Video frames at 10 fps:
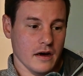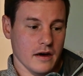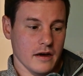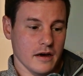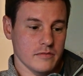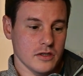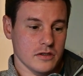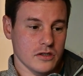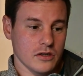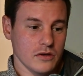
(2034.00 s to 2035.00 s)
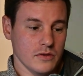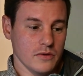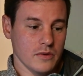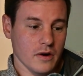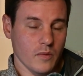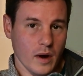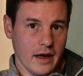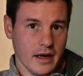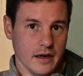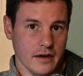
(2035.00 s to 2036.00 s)
I'm just too
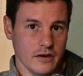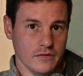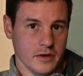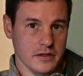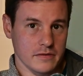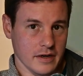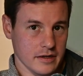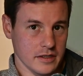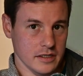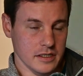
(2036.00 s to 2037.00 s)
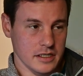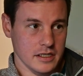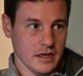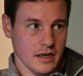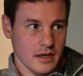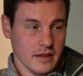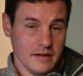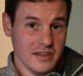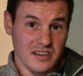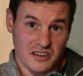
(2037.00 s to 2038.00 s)
aware of my surroundings.
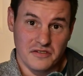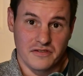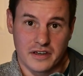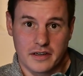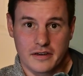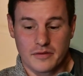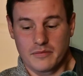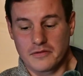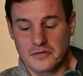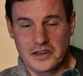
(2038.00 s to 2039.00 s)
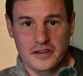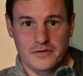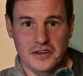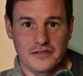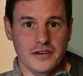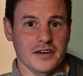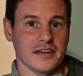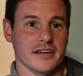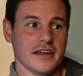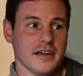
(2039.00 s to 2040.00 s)
That is a good thing, but when you're
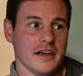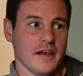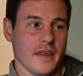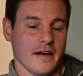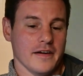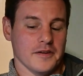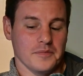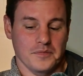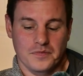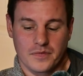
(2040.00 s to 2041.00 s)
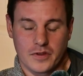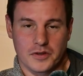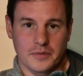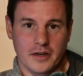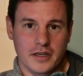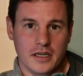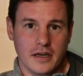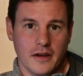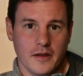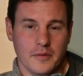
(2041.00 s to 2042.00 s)
vlogging, not so much.
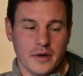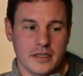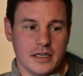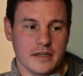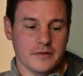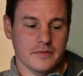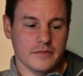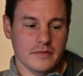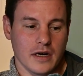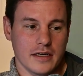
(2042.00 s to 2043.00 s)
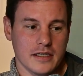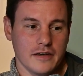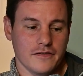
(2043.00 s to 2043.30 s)
But I did